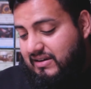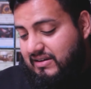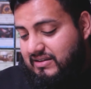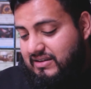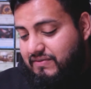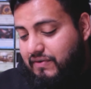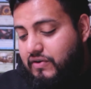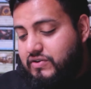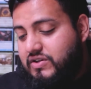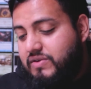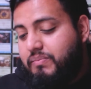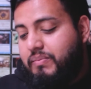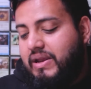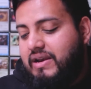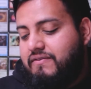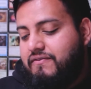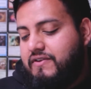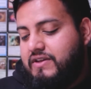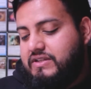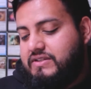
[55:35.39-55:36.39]
Devotion
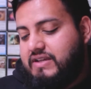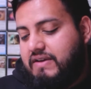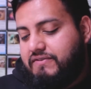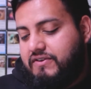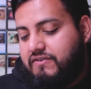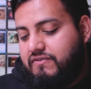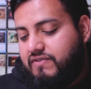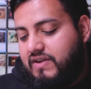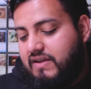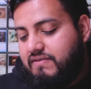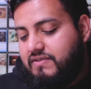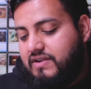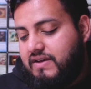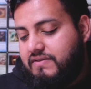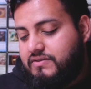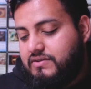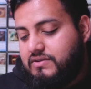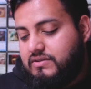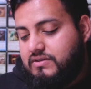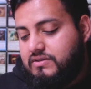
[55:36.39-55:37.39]
benefits after 5
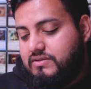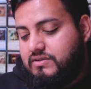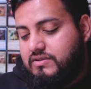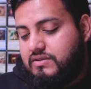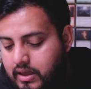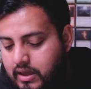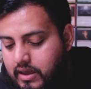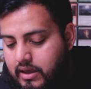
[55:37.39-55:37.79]
levels.